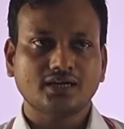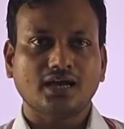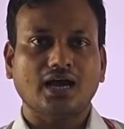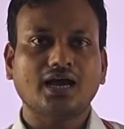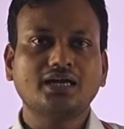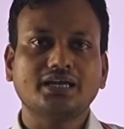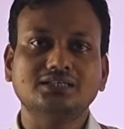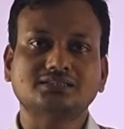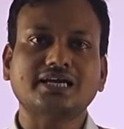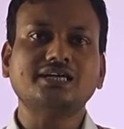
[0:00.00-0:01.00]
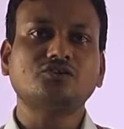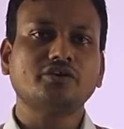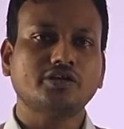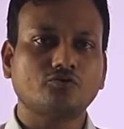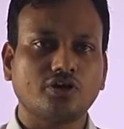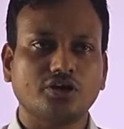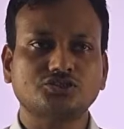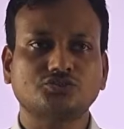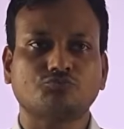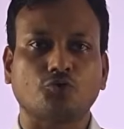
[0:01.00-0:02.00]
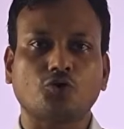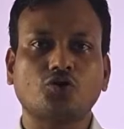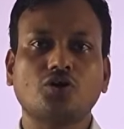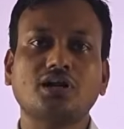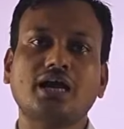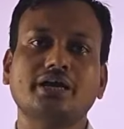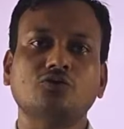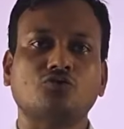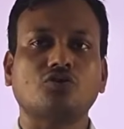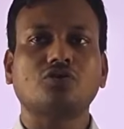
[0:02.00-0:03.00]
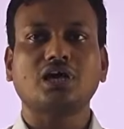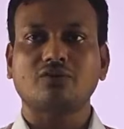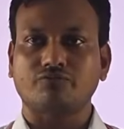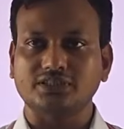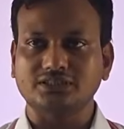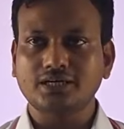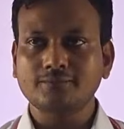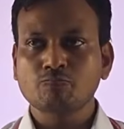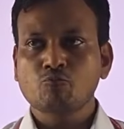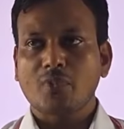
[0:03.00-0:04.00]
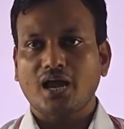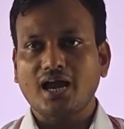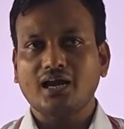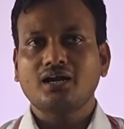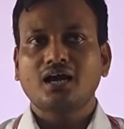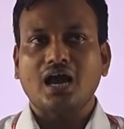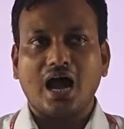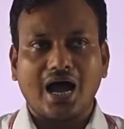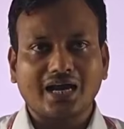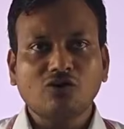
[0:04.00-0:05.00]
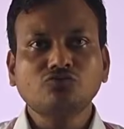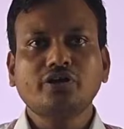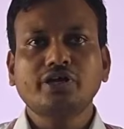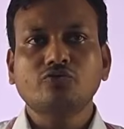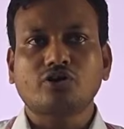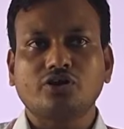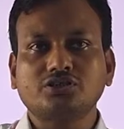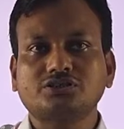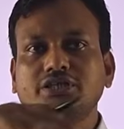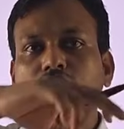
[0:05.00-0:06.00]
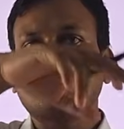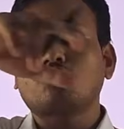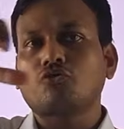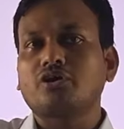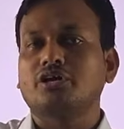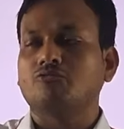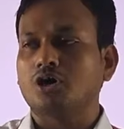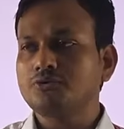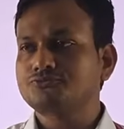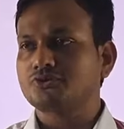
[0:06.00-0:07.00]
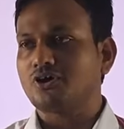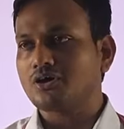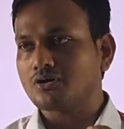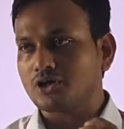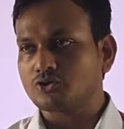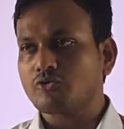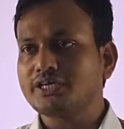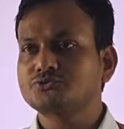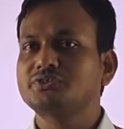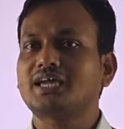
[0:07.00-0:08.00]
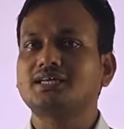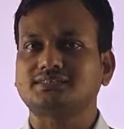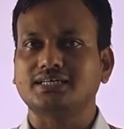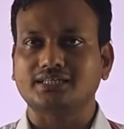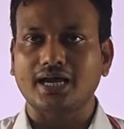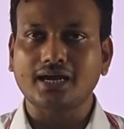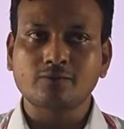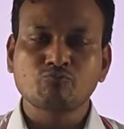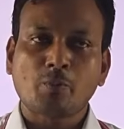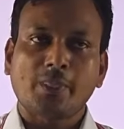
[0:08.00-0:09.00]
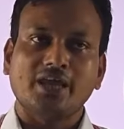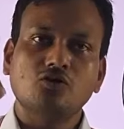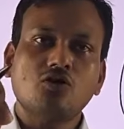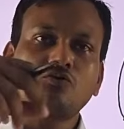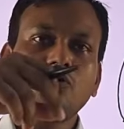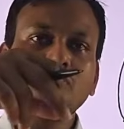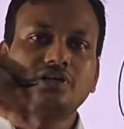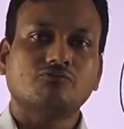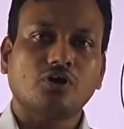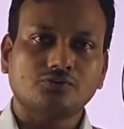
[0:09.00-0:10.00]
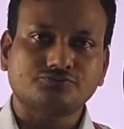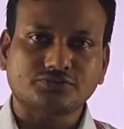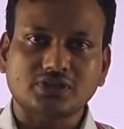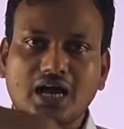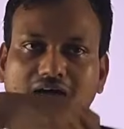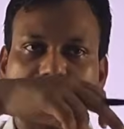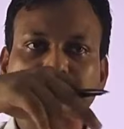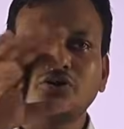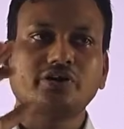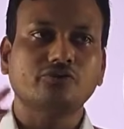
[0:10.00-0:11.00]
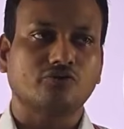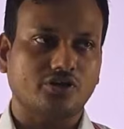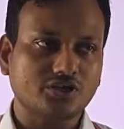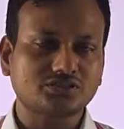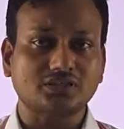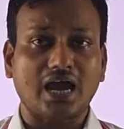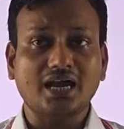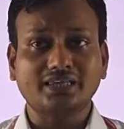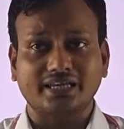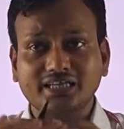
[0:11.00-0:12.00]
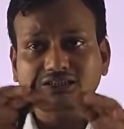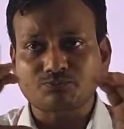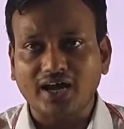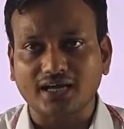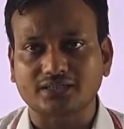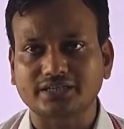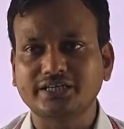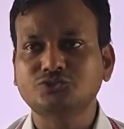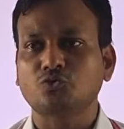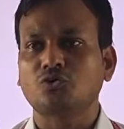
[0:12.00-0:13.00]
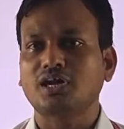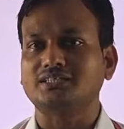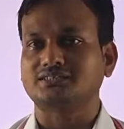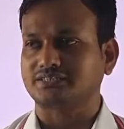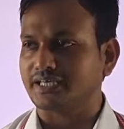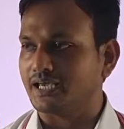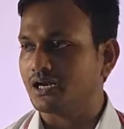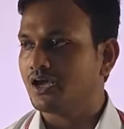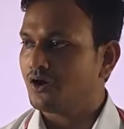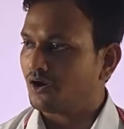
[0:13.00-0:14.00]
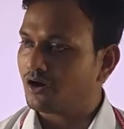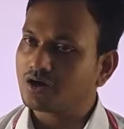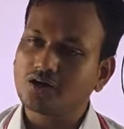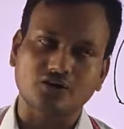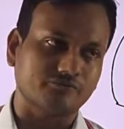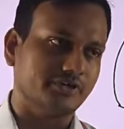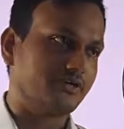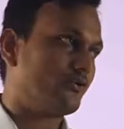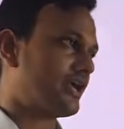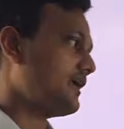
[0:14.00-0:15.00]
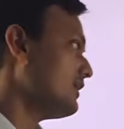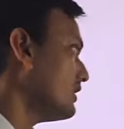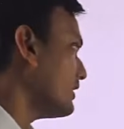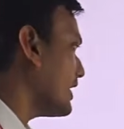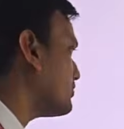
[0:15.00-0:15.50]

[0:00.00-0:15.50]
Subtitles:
and inside the nucleus proton and neutron are present, and around the nucleus electron revolves, or otherwise we can say that electron revolves around the nucleus, and this path is known as cell or orbit. Okay, now